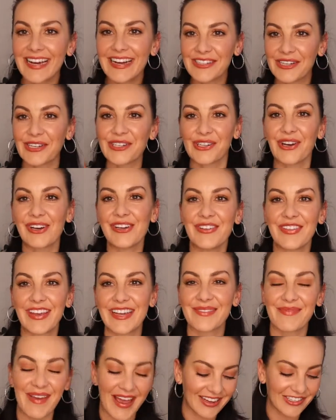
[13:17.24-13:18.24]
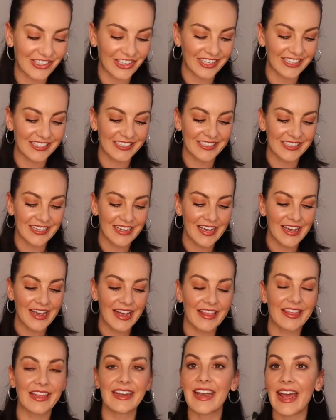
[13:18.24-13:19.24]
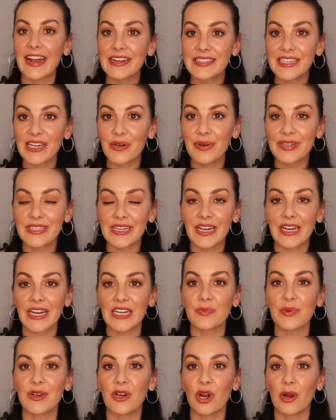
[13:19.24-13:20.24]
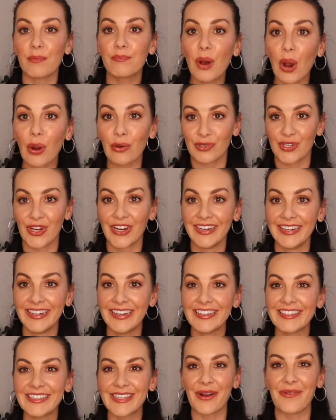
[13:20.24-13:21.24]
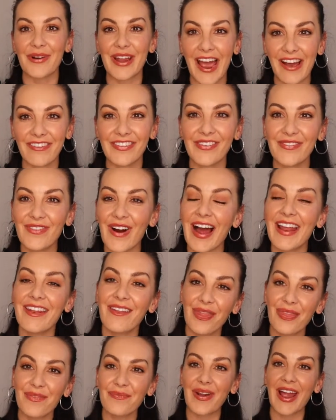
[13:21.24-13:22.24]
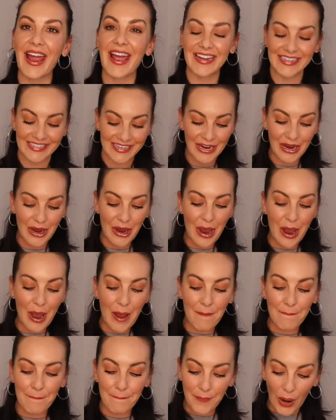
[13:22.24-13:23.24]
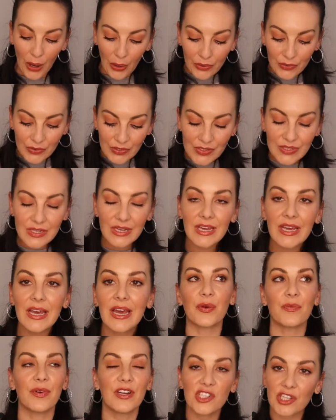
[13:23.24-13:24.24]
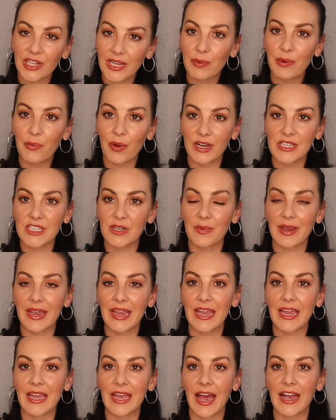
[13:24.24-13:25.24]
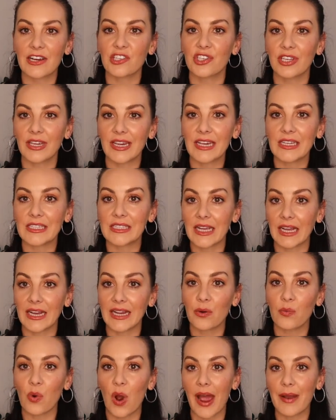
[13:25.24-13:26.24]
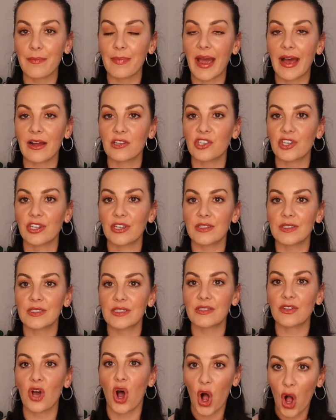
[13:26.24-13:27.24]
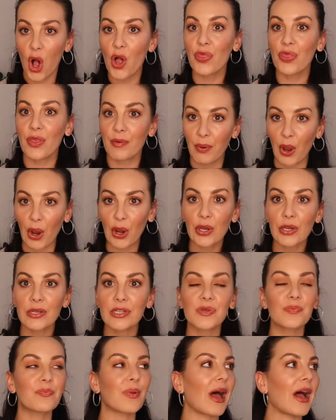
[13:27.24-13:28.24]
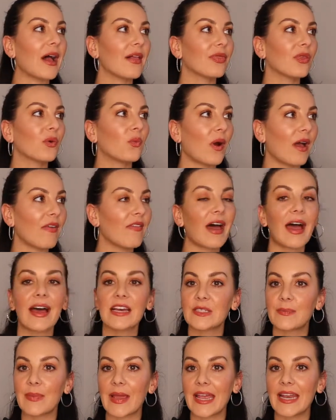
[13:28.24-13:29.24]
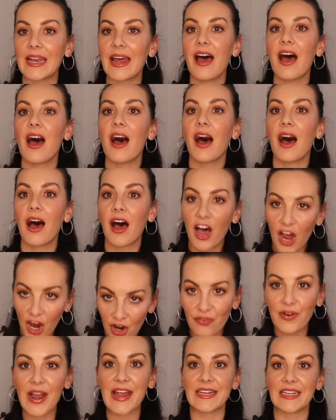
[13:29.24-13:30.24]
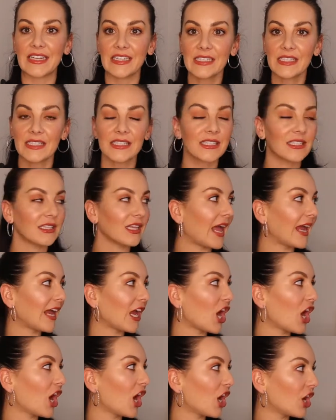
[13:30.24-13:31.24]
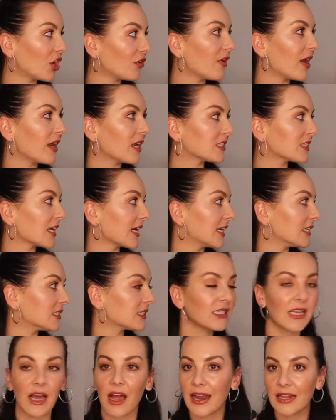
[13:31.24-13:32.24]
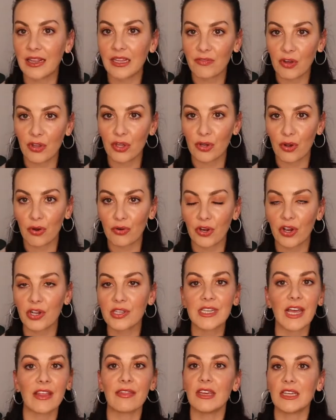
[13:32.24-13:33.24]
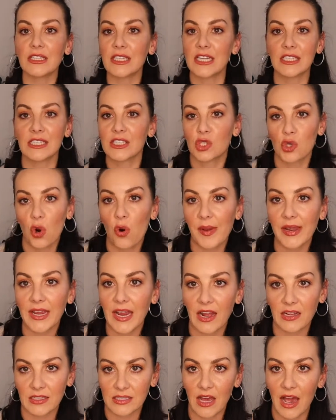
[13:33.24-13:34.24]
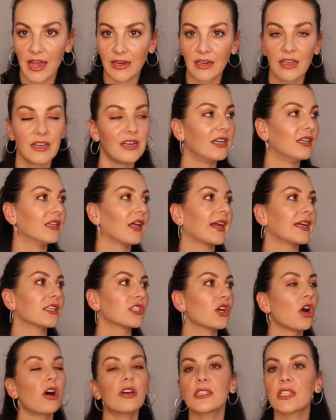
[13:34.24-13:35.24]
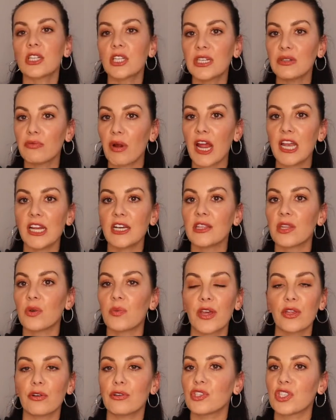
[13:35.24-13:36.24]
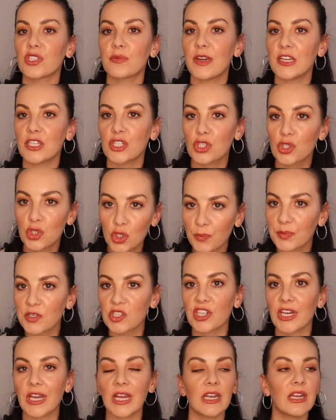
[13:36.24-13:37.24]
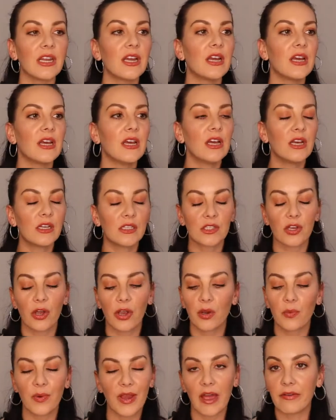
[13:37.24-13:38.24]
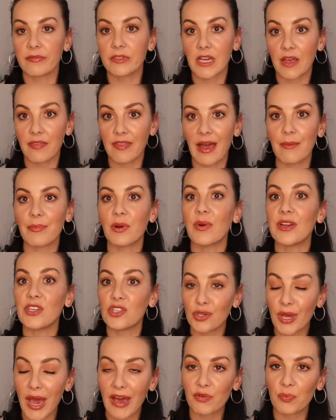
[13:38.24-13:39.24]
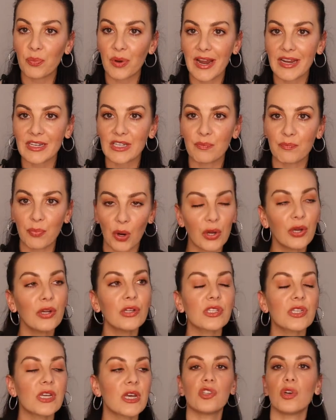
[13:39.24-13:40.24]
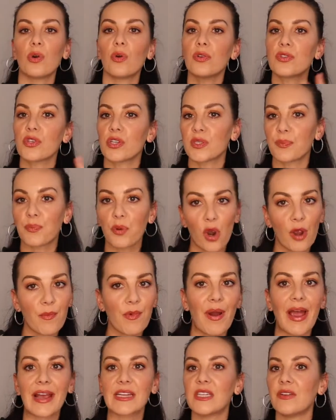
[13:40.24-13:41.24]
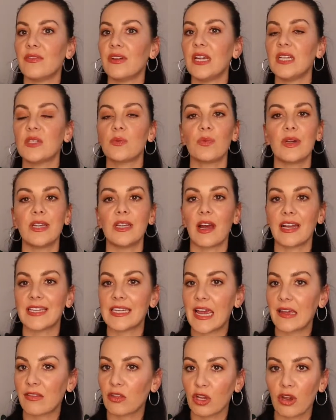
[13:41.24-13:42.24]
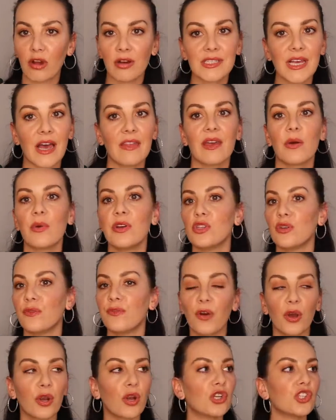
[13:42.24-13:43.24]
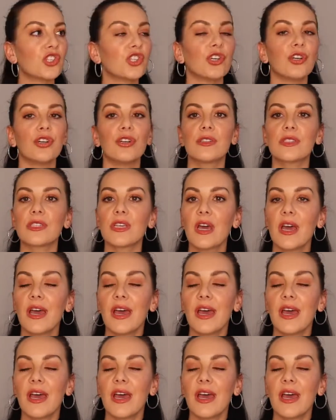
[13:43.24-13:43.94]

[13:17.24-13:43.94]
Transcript: to show you these pouches. The next thing we did is we got a boat. So we have a Wine Not the Brand boat. Originally, we wanted to be actually selling wine pouches on the boat, but the weather has been horrendous, like horrendous. Like I live on the Gold Coast and things, it's storming outside. Like it's constantly raining. The weather has just been super shit. So we haven't done that, but we do have a branded boat, do all sorts of promo activities. I take the girls out there, we do photo shoots.